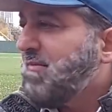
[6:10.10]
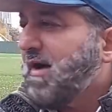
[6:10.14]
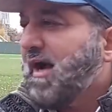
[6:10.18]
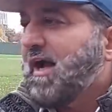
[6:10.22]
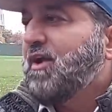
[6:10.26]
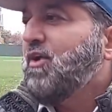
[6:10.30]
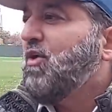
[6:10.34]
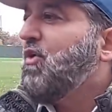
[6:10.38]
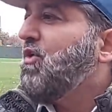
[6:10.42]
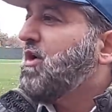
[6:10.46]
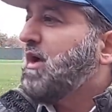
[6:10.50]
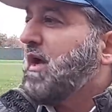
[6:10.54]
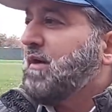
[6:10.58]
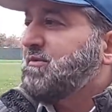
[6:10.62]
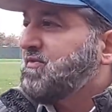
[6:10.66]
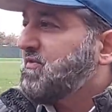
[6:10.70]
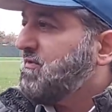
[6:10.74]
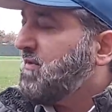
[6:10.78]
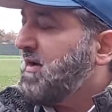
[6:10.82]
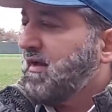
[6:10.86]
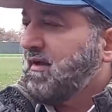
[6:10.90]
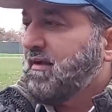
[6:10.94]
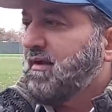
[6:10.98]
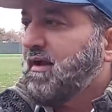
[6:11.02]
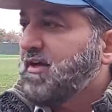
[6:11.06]
My law comes
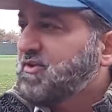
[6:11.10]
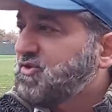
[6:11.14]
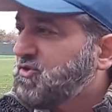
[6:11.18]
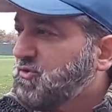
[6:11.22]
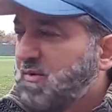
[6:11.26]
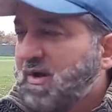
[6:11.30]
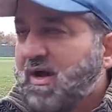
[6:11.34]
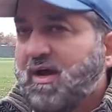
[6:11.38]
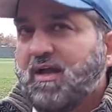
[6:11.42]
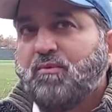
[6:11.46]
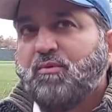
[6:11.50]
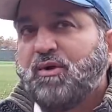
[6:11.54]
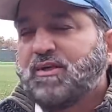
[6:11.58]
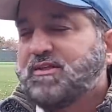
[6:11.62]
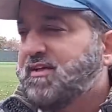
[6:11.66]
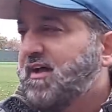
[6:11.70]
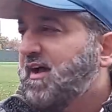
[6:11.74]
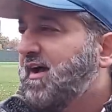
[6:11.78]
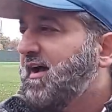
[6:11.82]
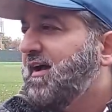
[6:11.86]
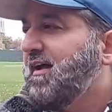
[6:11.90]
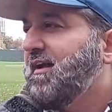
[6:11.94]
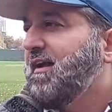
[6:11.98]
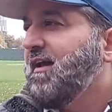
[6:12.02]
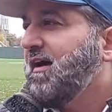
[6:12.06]
from Allah subhanahu wa
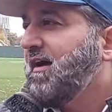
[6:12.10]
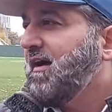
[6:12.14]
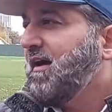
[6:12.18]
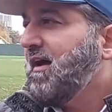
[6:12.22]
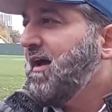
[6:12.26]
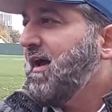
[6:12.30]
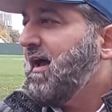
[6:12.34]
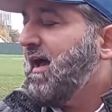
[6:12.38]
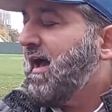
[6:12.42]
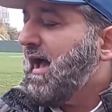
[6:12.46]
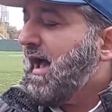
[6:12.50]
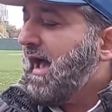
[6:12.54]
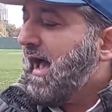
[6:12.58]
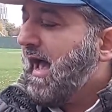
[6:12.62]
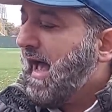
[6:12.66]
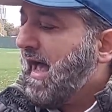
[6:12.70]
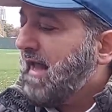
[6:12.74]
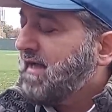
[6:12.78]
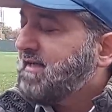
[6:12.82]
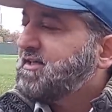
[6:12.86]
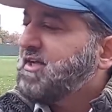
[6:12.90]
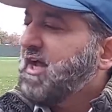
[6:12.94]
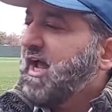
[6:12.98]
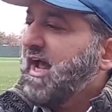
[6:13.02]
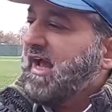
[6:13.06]
ta'ala.
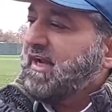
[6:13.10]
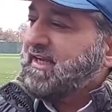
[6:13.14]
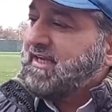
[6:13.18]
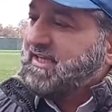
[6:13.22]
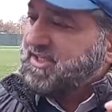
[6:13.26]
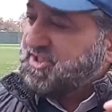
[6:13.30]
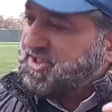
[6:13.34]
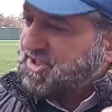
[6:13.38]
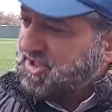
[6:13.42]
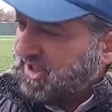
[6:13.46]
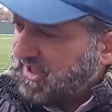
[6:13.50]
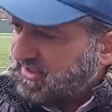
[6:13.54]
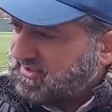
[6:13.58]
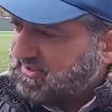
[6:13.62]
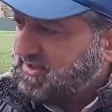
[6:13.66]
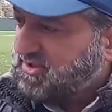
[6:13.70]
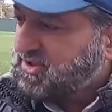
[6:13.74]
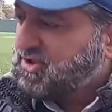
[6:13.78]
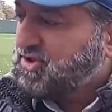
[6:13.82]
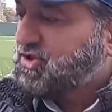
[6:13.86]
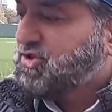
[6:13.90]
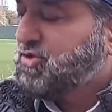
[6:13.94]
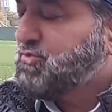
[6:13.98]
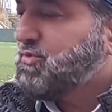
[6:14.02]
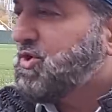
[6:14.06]
And an
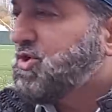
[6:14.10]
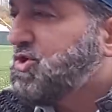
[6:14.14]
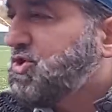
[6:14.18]
injustice to a